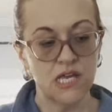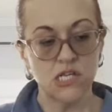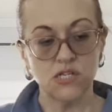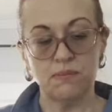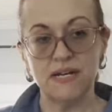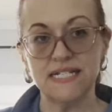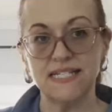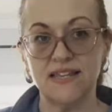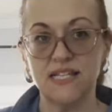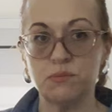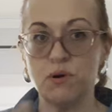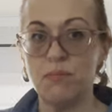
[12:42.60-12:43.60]
So I'm gonna say
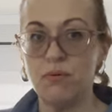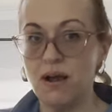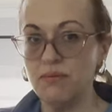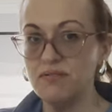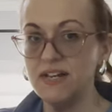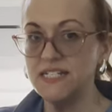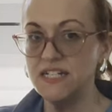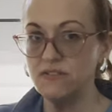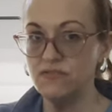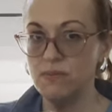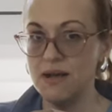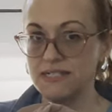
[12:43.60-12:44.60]
this bra probably retails
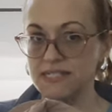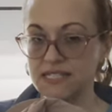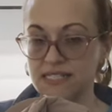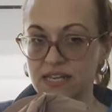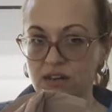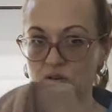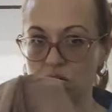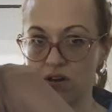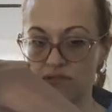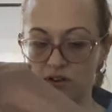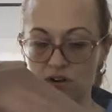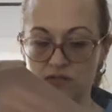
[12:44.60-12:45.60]
for about 60 or
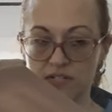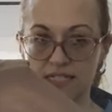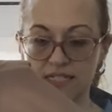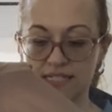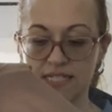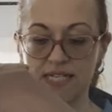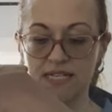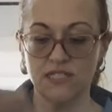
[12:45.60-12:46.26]
even over 60.